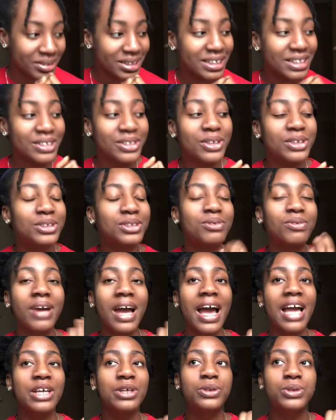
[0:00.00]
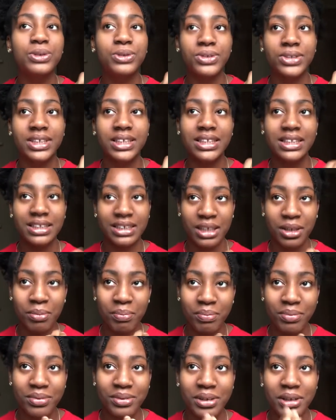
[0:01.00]
just the way I used to
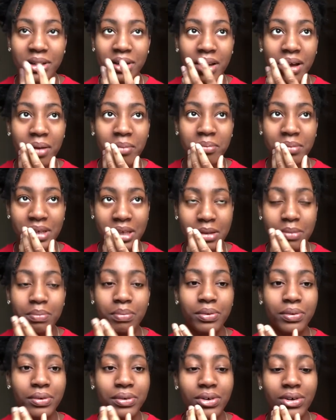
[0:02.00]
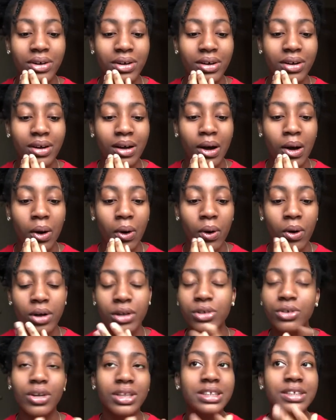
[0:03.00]
ship people, or
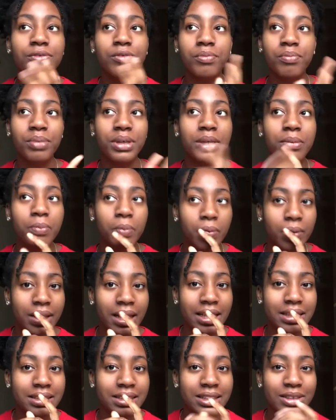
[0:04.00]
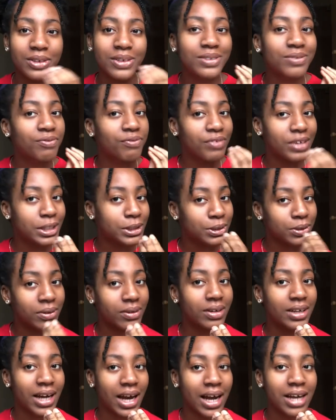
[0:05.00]
not even people, let's say just
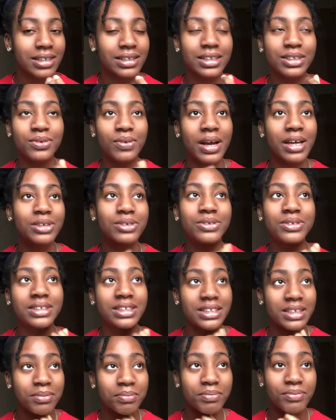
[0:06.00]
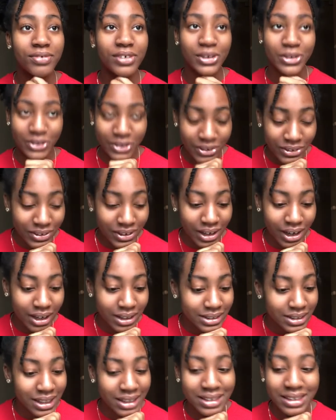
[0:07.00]
fictional characters. The way I used to ship fictional
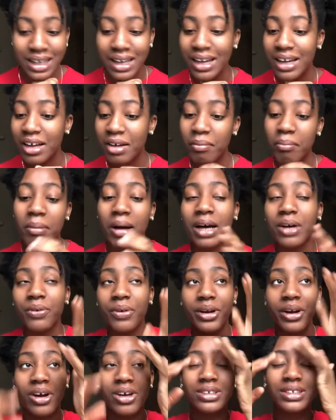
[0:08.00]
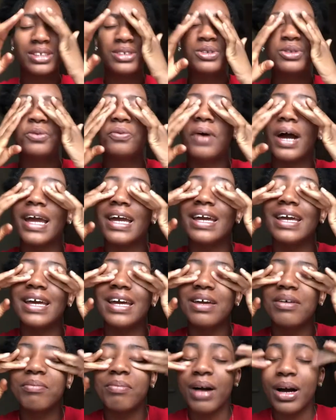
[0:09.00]
characters back when I was into
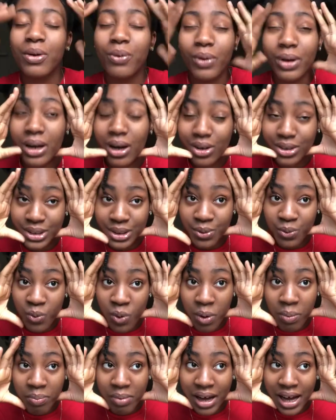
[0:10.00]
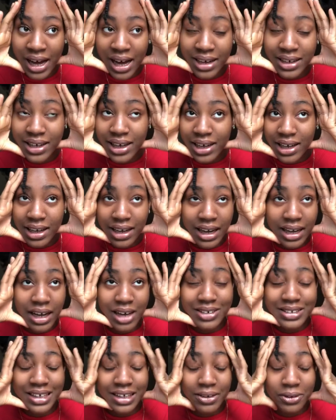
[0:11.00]
YA, back when I was in Wattpad. Like I
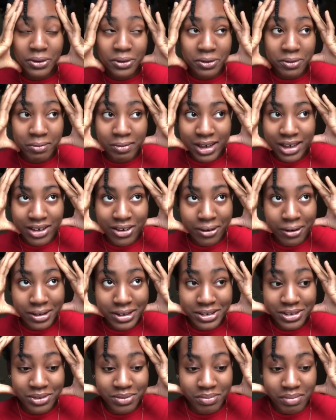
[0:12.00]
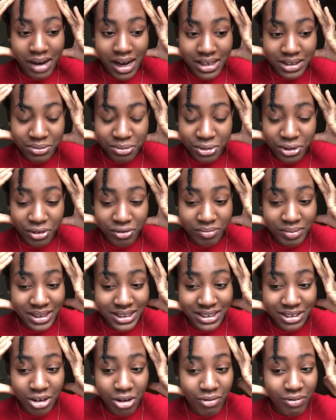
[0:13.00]
was like, oh my god, this reminds me of
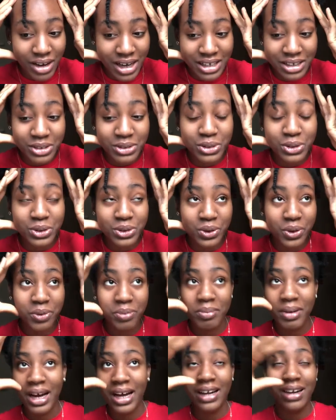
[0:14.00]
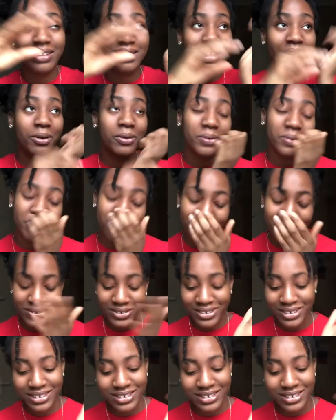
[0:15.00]
myself, and it's so bad. I was like, oh,